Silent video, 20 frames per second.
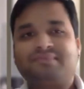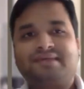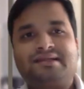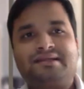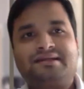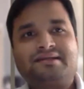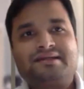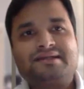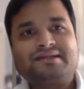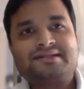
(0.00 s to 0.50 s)

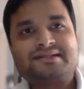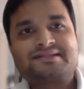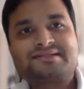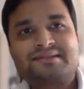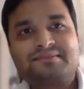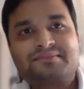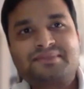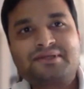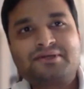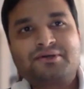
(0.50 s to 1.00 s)
and created
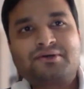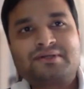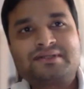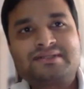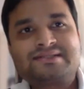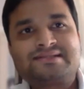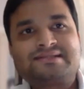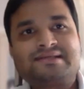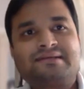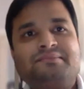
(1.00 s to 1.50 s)
something
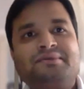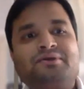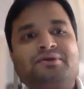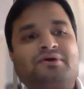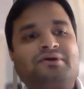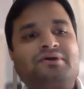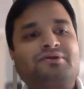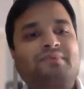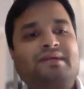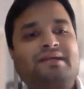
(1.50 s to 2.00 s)
called
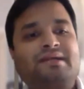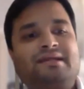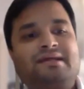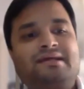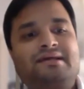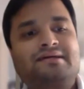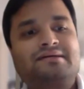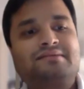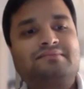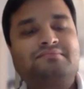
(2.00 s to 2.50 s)
semi-automatic